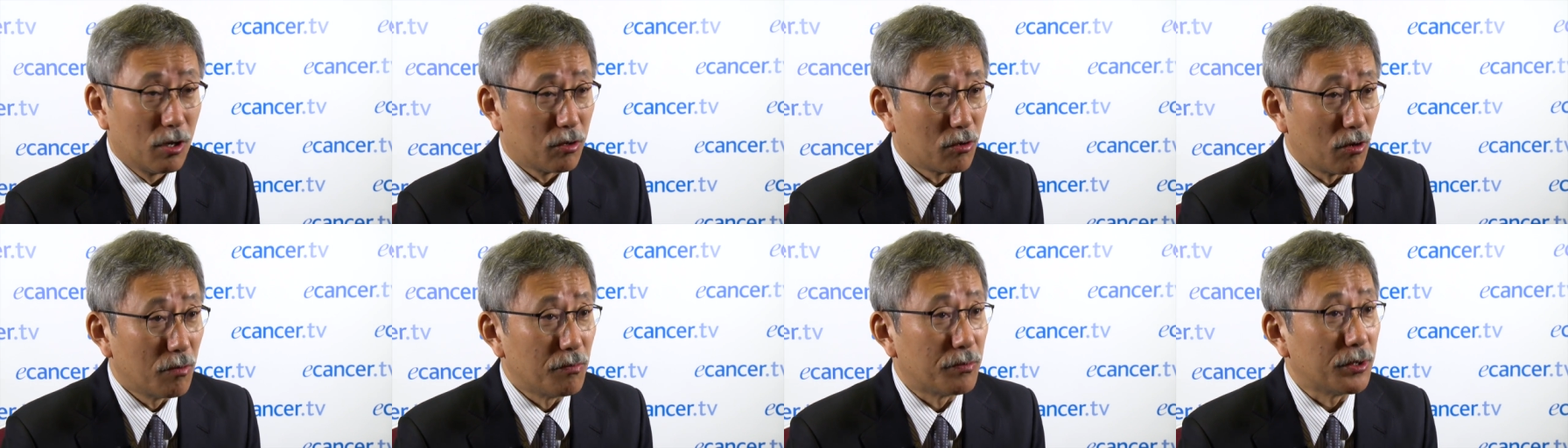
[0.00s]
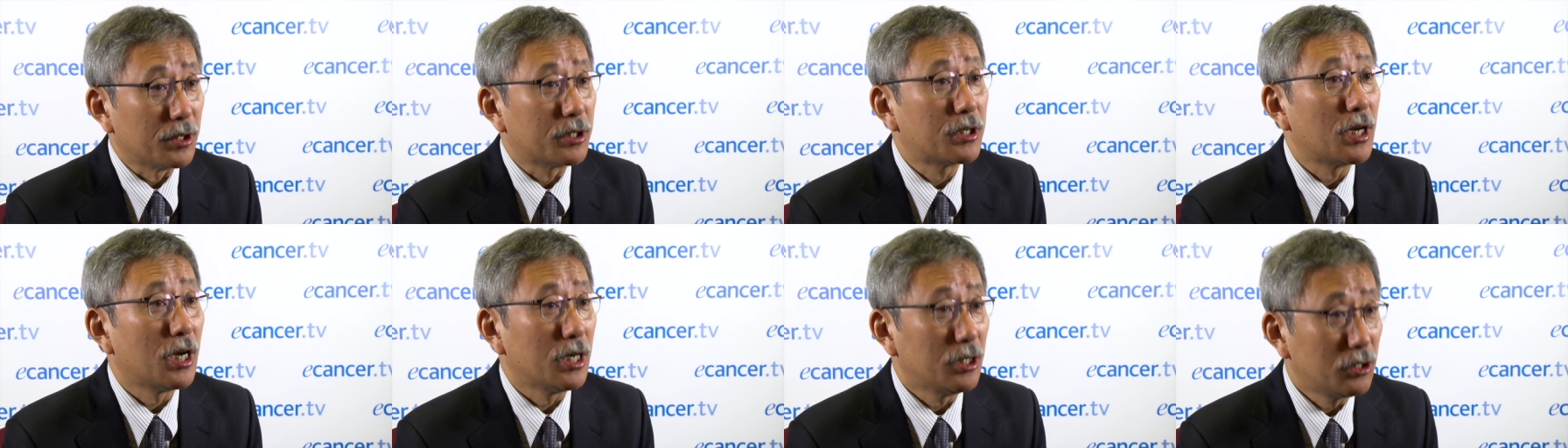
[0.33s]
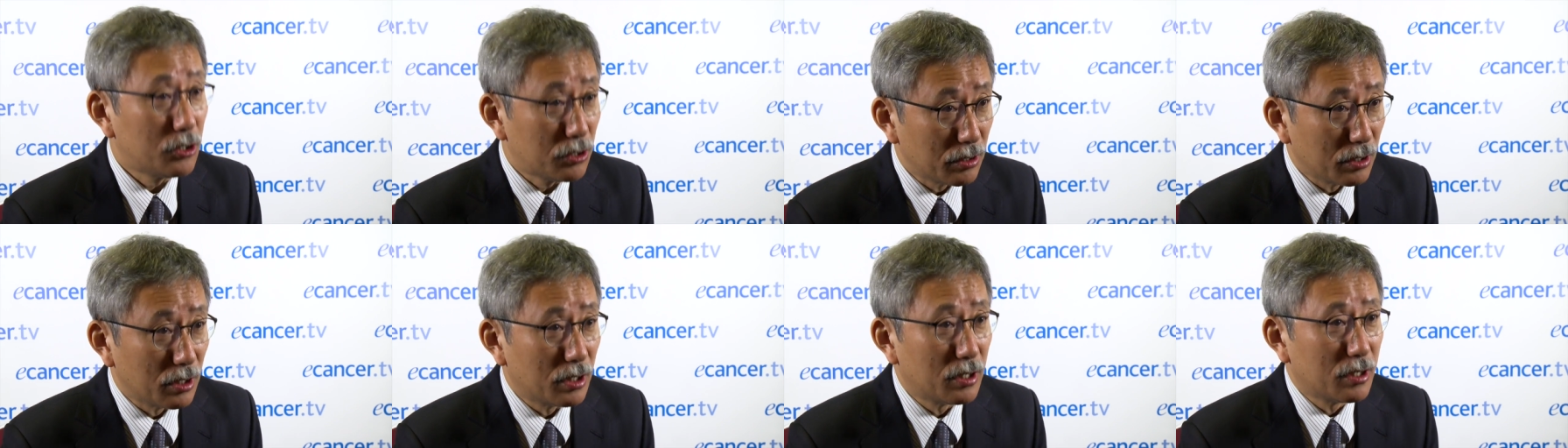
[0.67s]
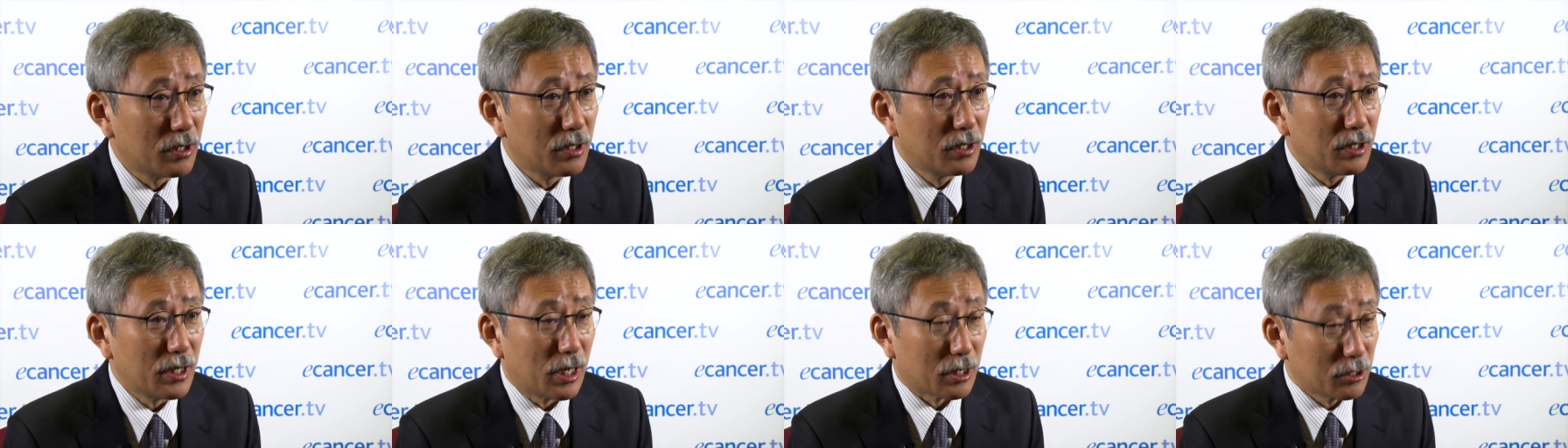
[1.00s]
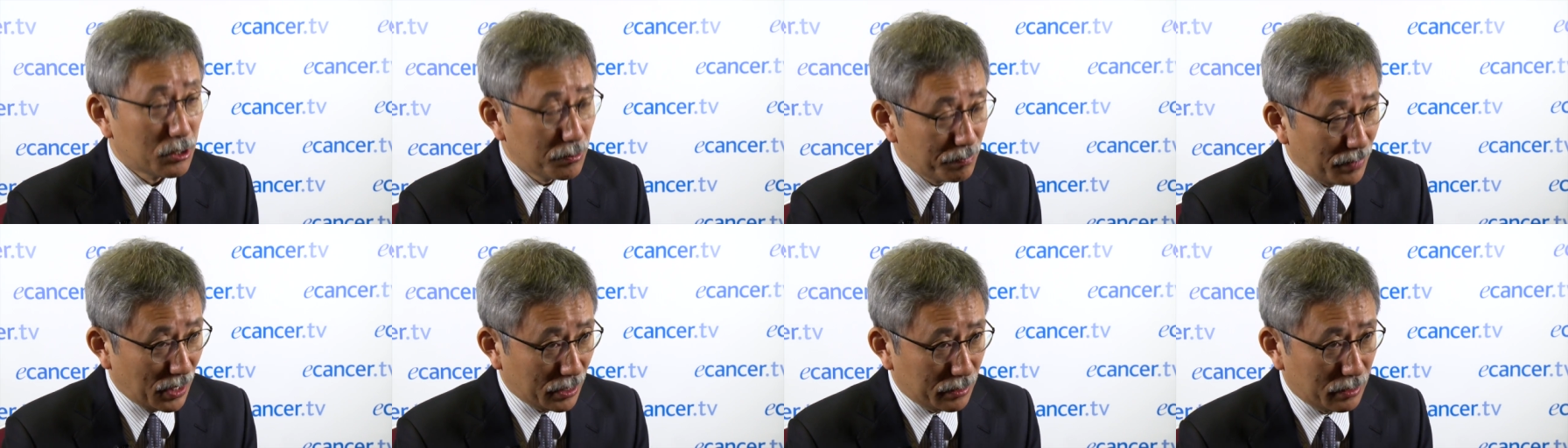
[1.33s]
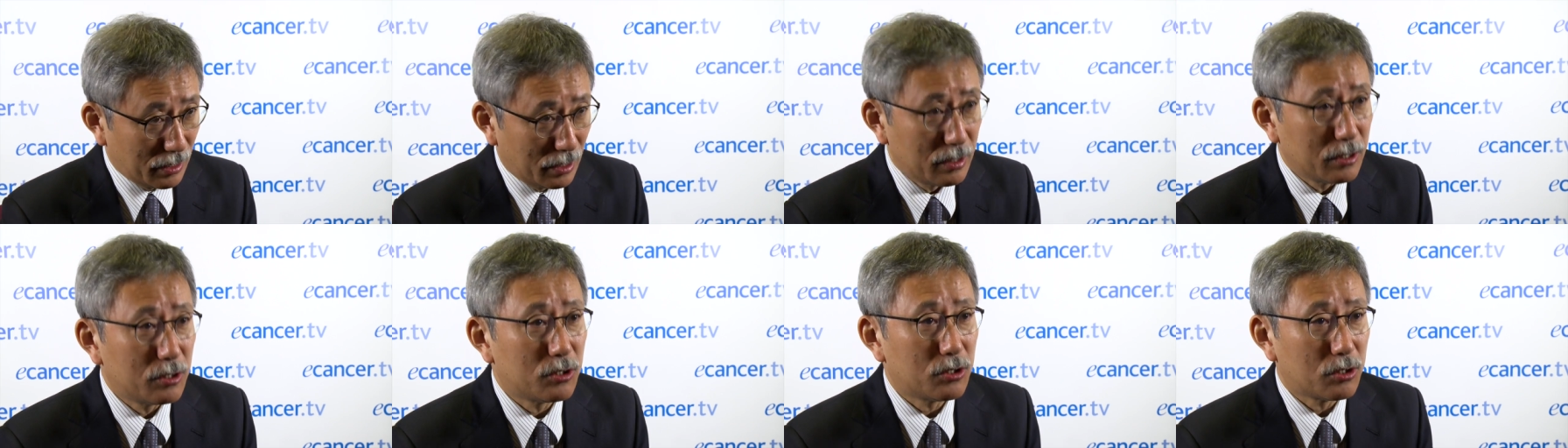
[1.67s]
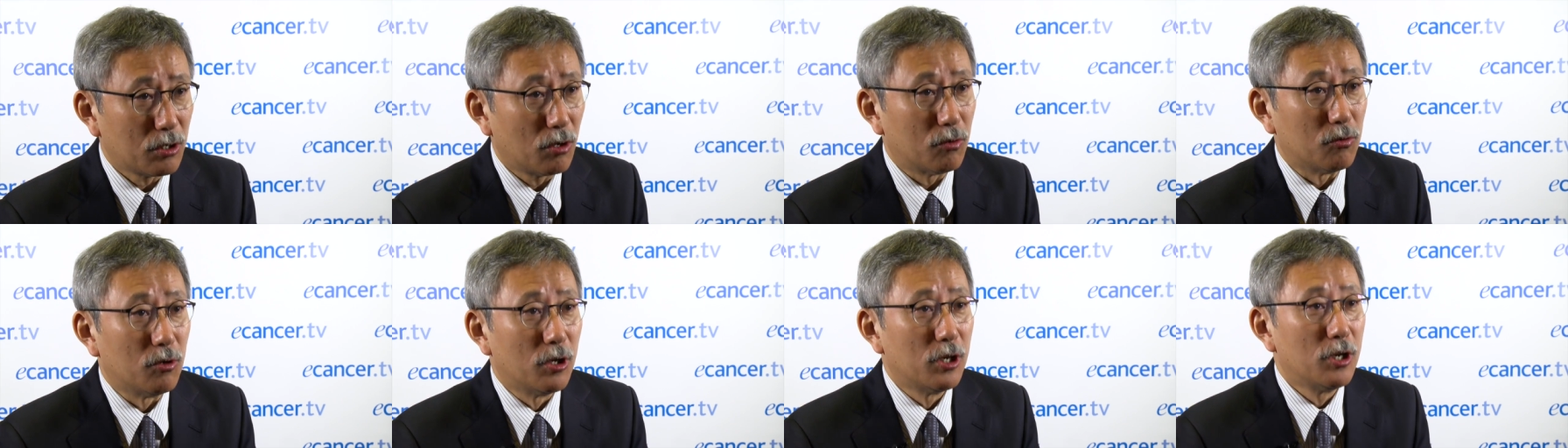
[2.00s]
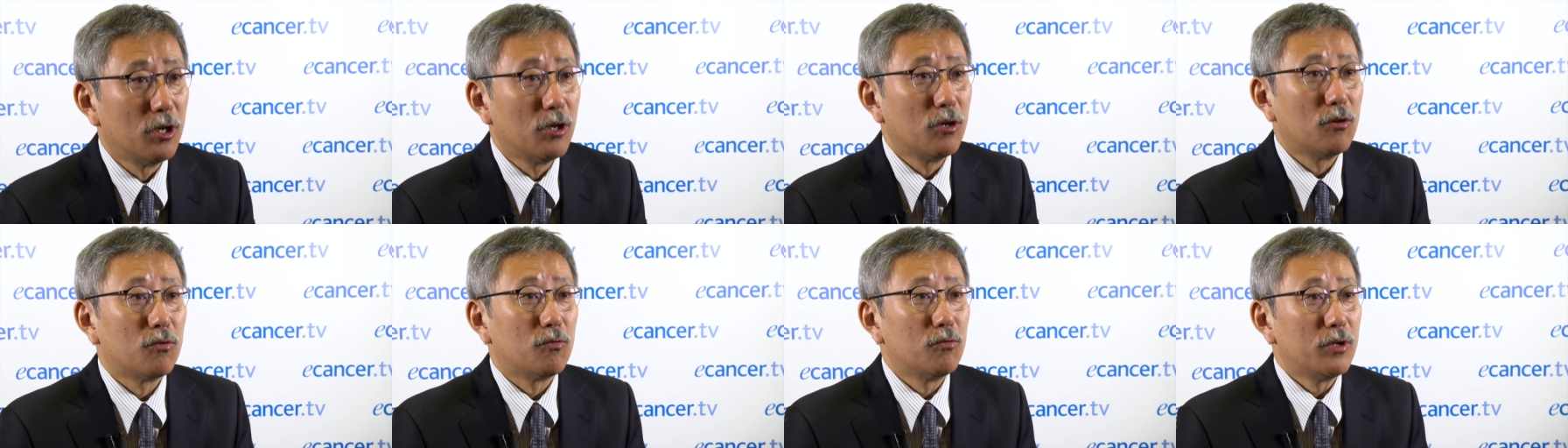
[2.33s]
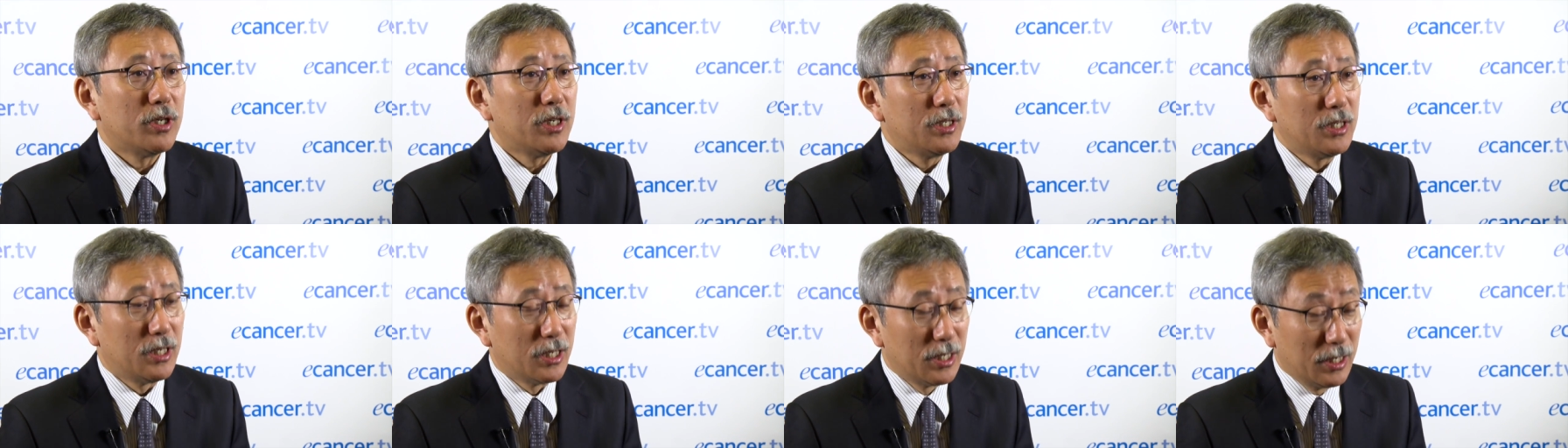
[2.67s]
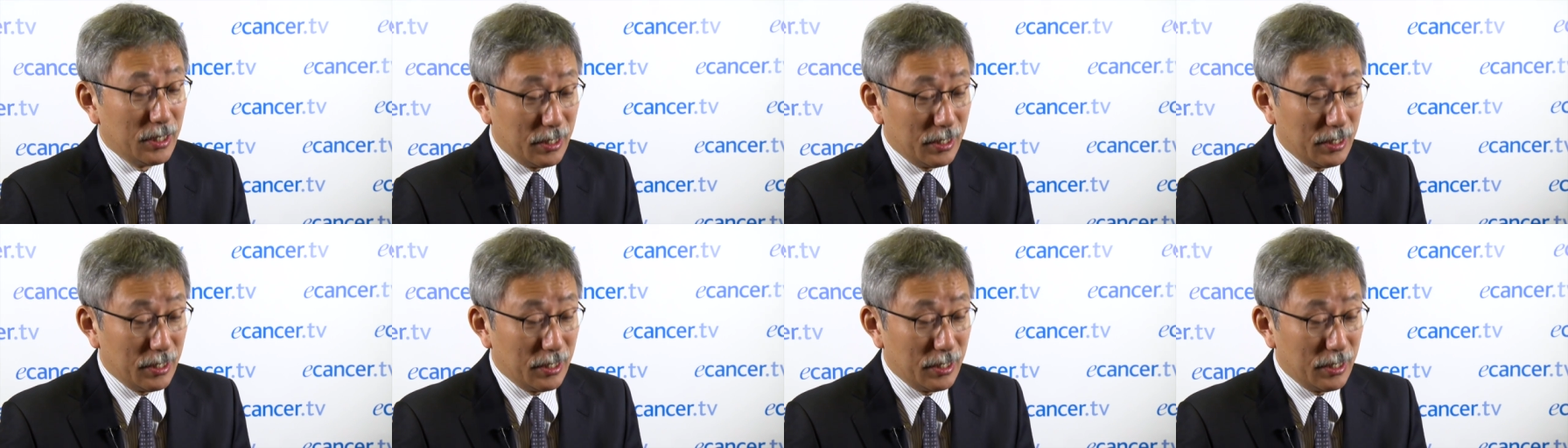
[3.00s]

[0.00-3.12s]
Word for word: complication expected. So we